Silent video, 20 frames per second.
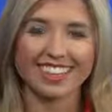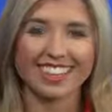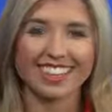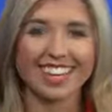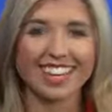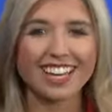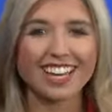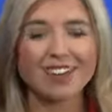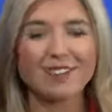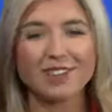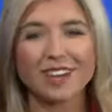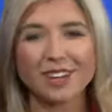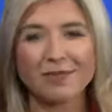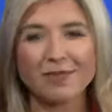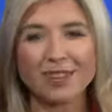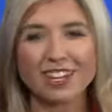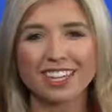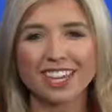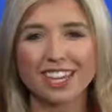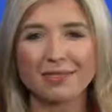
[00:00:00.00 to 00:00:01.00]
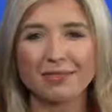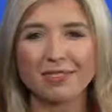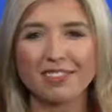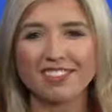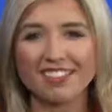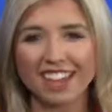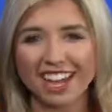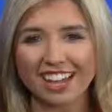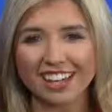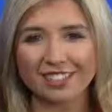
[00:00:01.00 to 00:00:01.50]
And coming up on
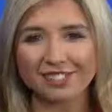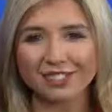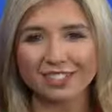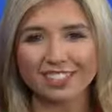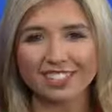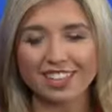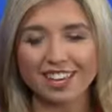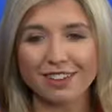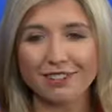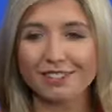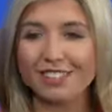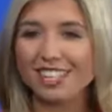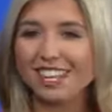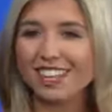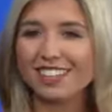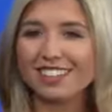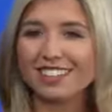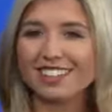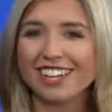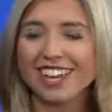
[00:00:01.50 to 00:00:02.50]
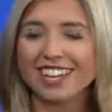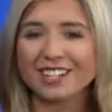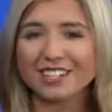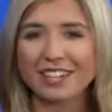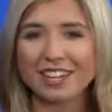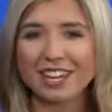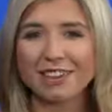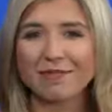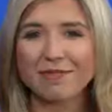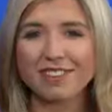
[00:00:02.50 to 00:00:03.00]
KPVI News Today, we take a look at
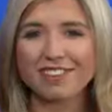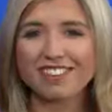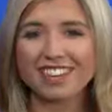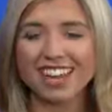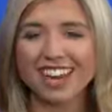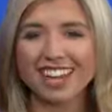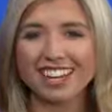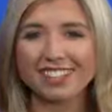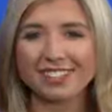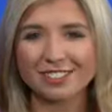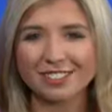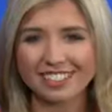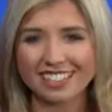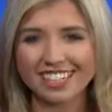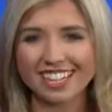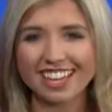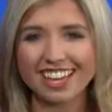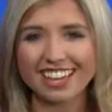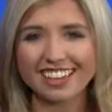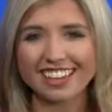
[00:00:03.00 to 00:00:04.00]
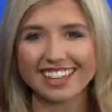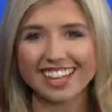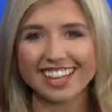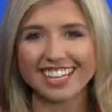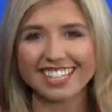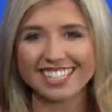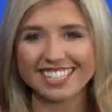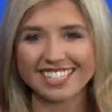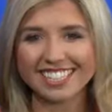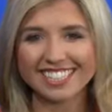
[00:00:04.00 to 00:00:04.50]
your KPVI News Today
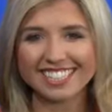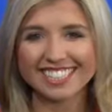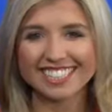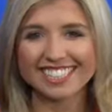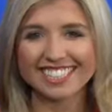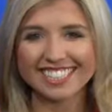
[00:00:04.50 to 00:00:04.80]
headlines.